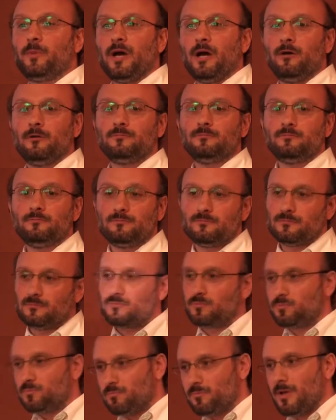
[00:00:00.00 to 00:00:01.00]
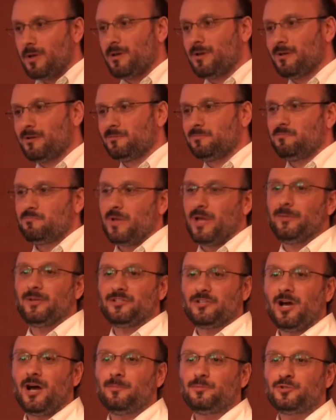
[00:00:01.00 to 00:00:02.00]
about maybe
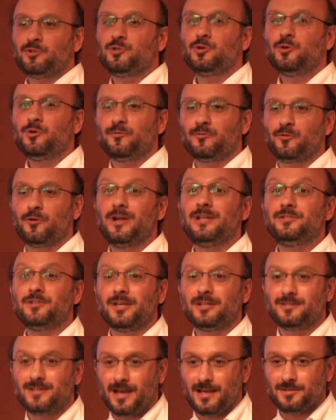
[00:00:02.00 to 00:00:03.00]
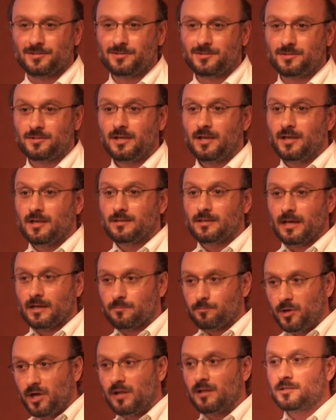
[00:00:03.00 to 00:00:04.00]
TOPS 2 forensic tests
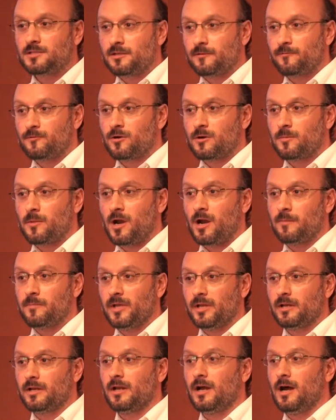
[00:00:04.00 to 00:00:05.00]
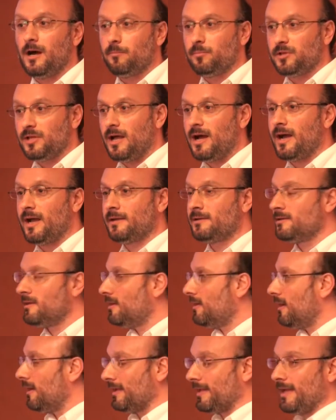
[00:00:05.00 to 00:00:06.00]
that Policy Forum Armenia applied,
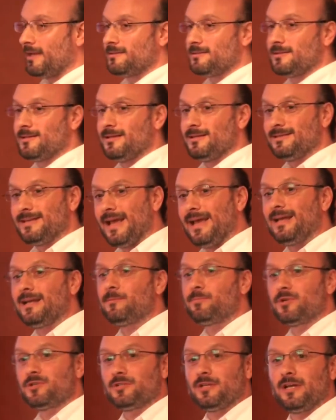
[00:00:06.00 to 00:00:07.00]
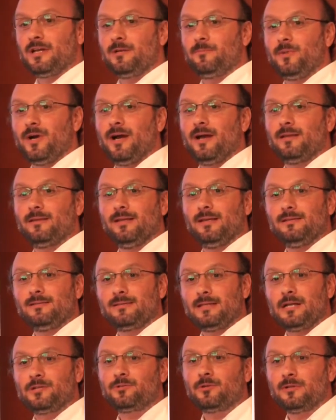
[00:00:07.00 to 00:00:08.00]
again, to the data presented by the
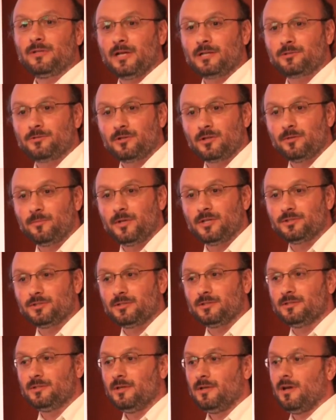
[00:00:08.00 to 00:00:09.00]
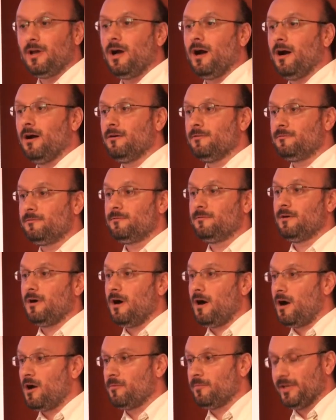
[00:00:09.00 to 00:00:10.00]
Central Electoral Commission of
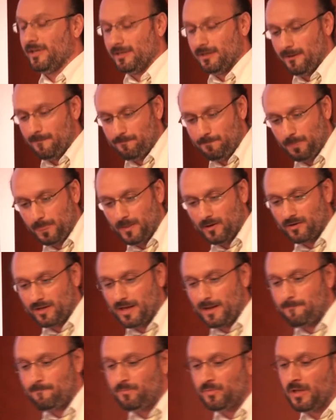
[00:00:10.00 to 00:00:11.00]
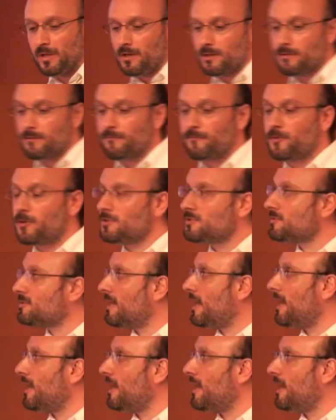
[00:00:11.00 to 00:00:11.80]
Armenia. Okay, the first